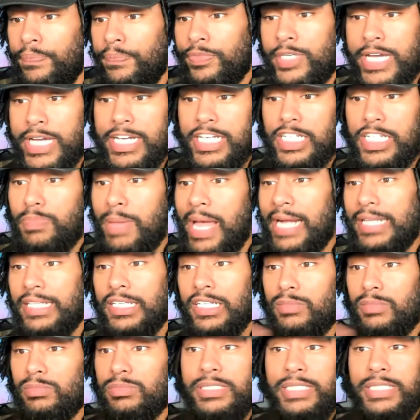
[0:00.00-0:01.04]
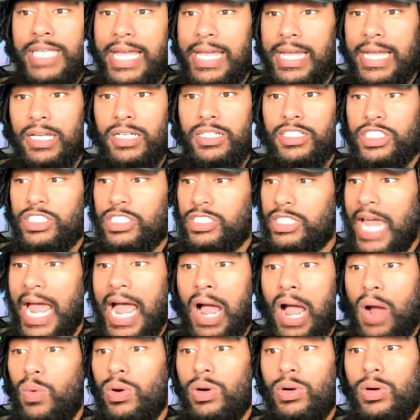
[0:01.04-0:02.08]
Take us back to them taking the
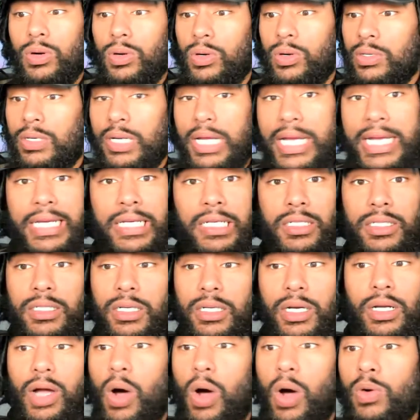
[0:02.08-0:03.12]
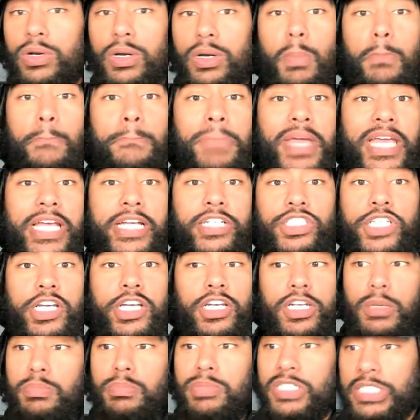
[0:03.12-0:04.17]
shower or like on the beach
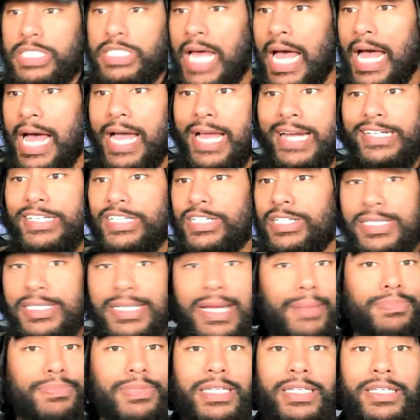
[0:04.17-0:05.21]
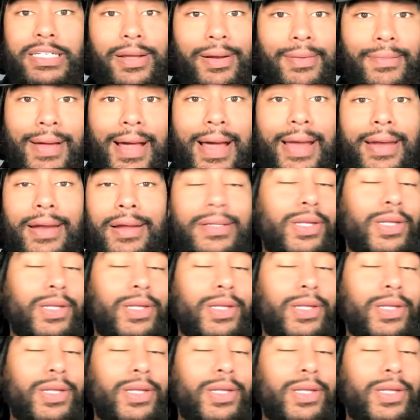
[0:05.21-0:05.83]
getting a massage or something, Your Honor.